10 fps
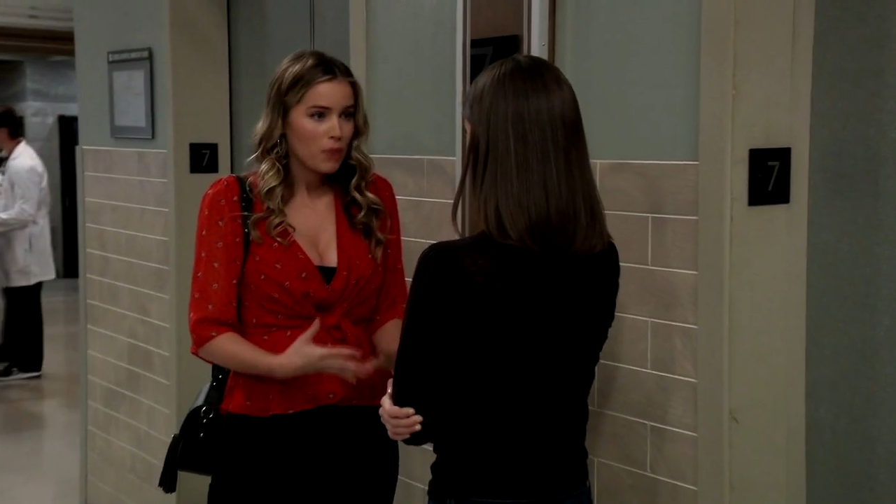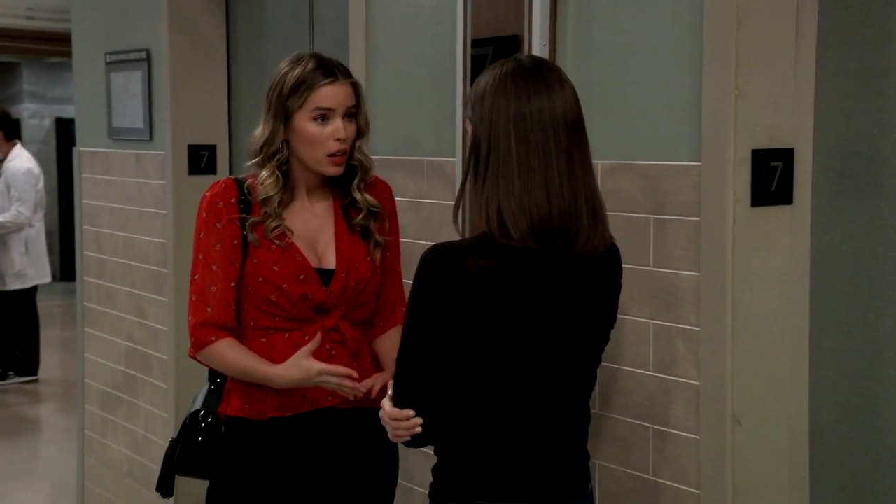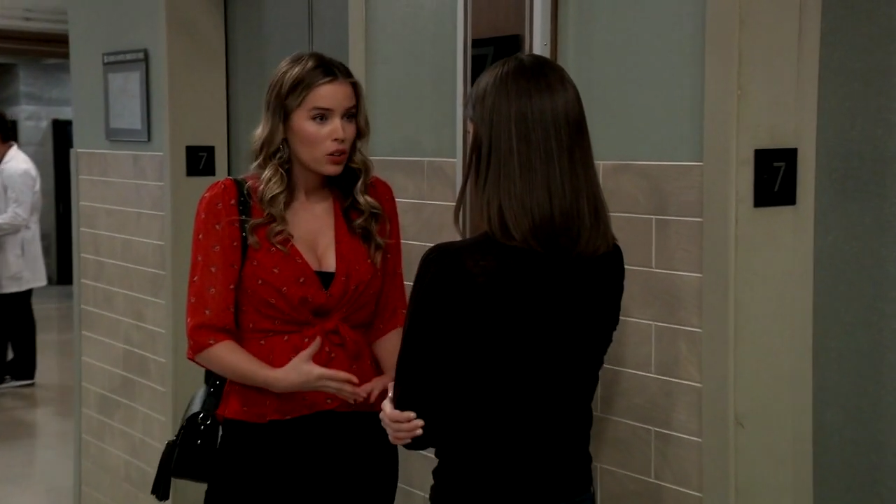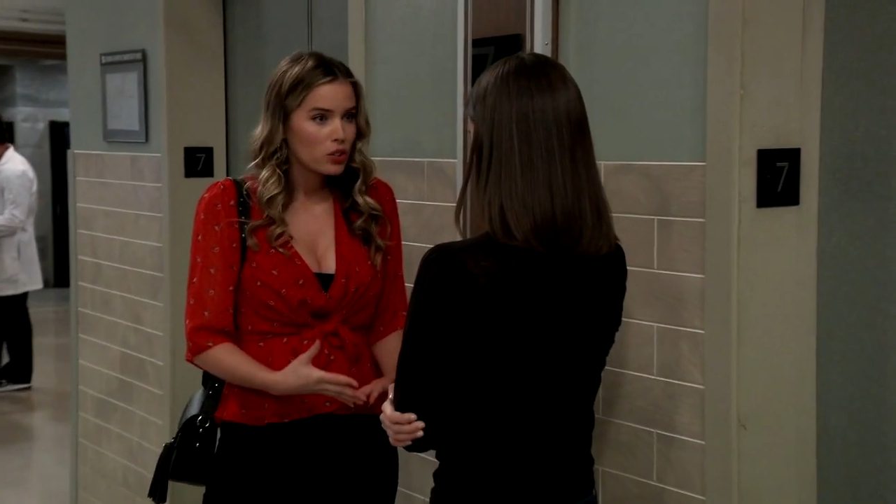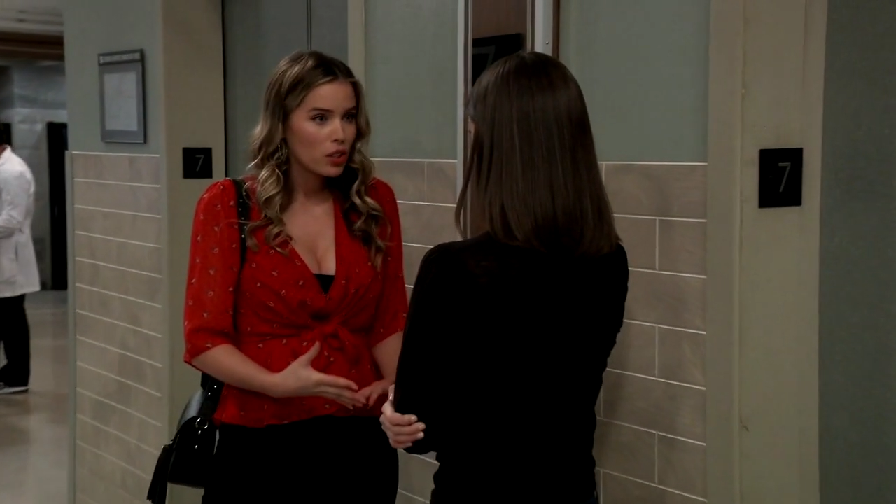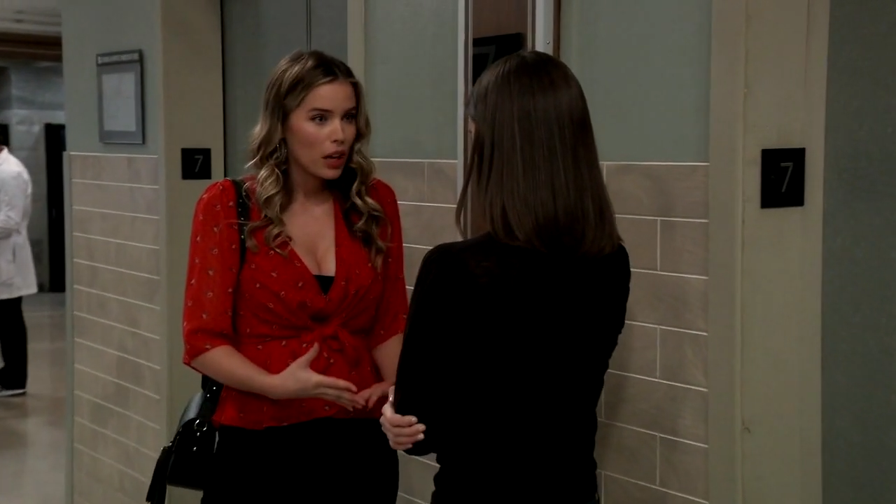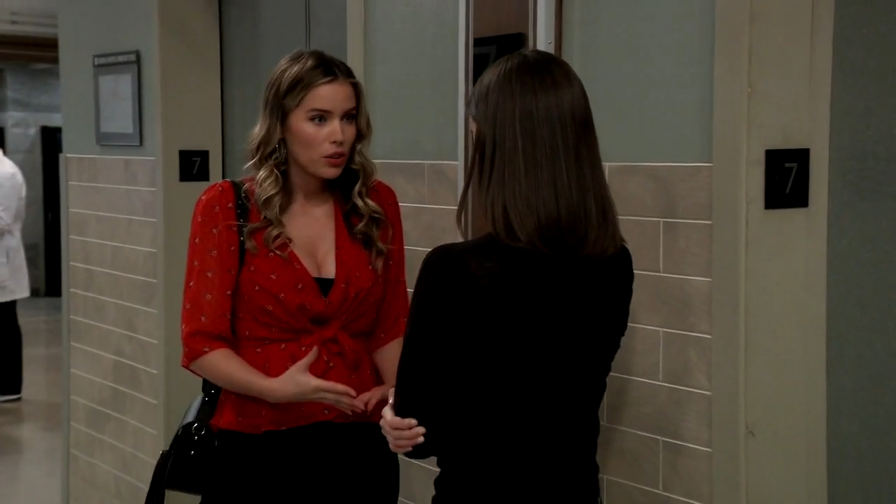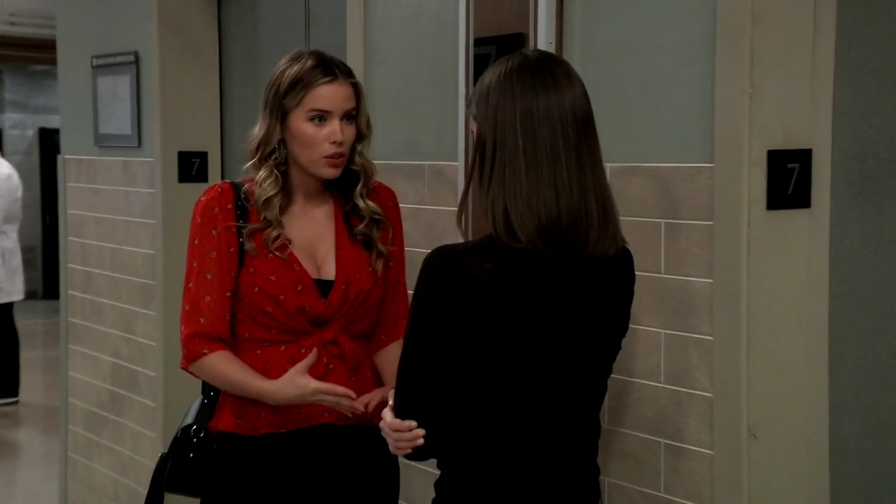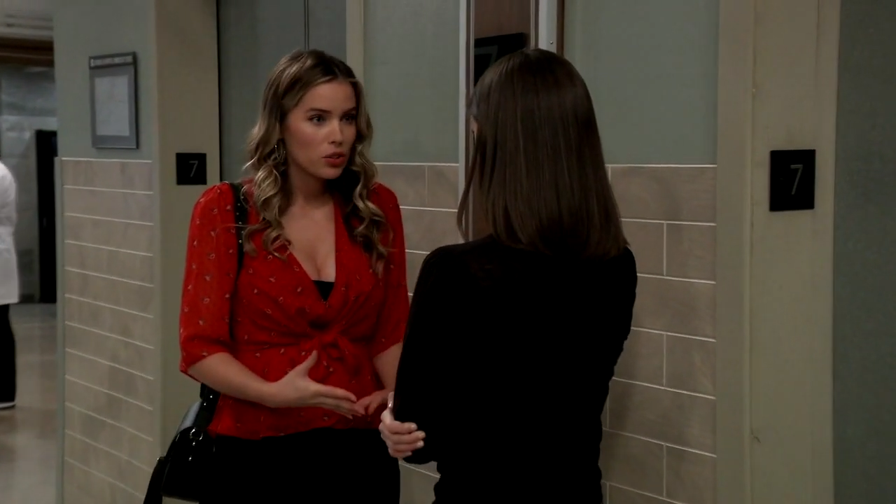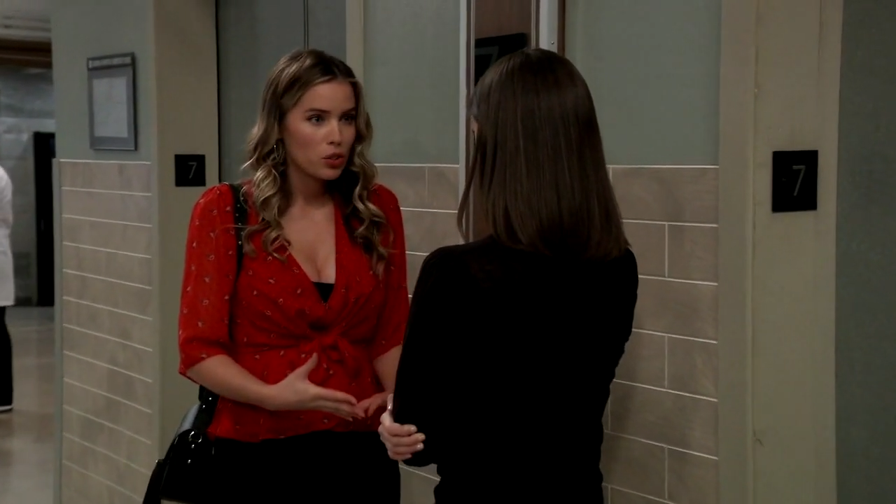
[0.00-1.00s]
Michael
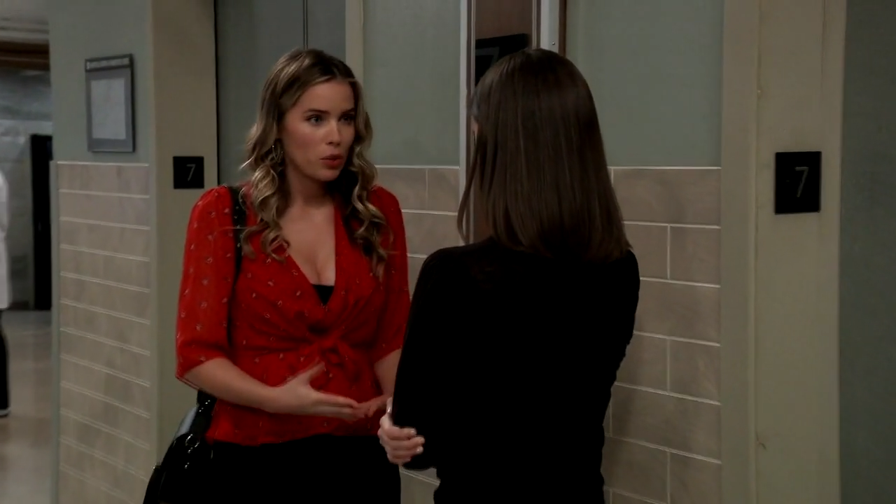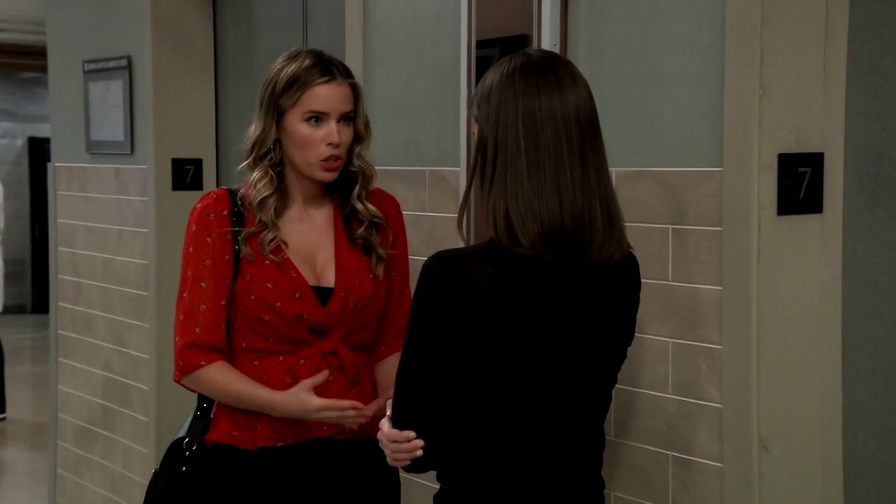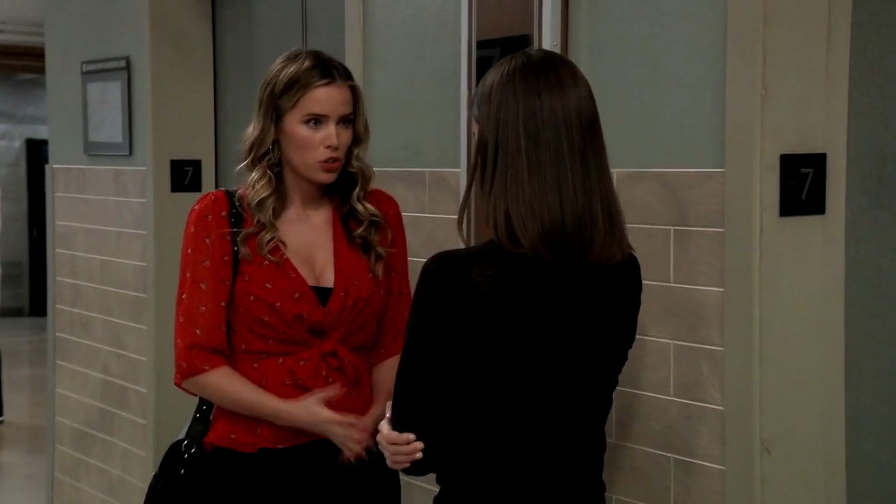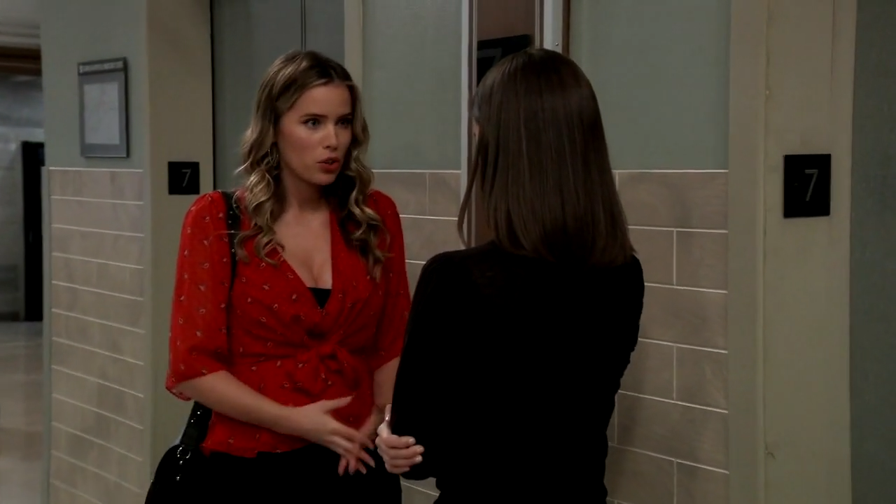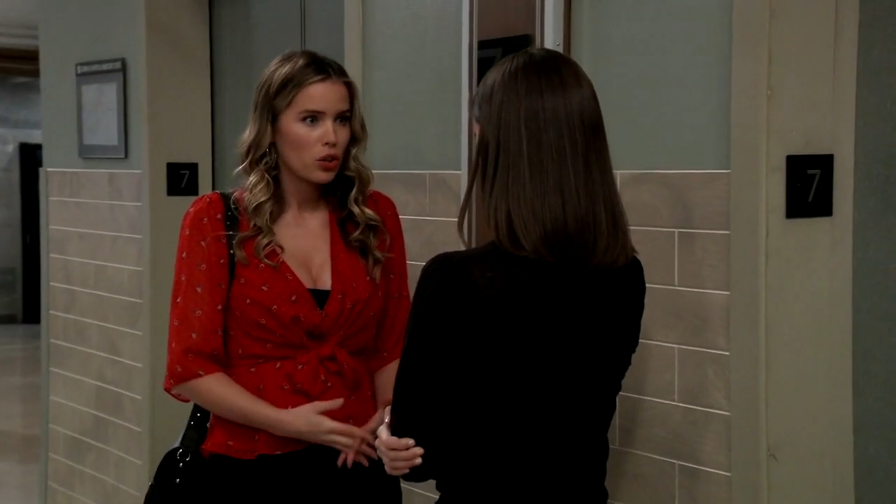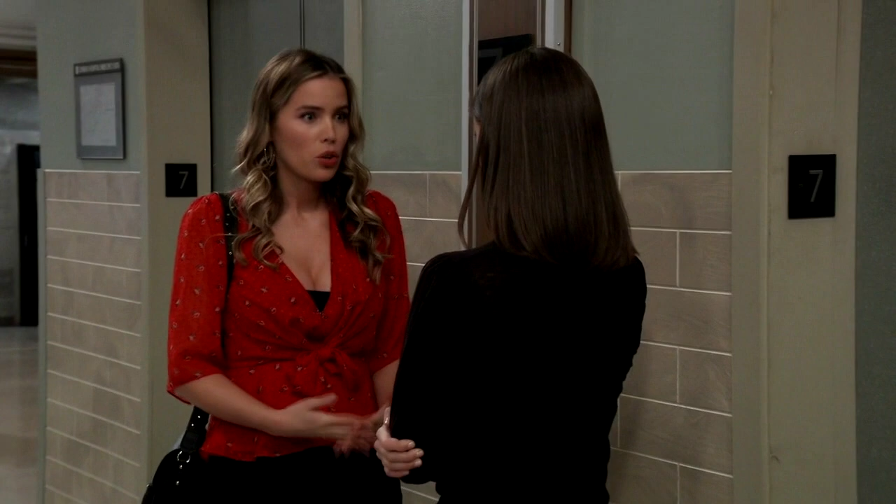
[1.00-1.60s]
together to make sure that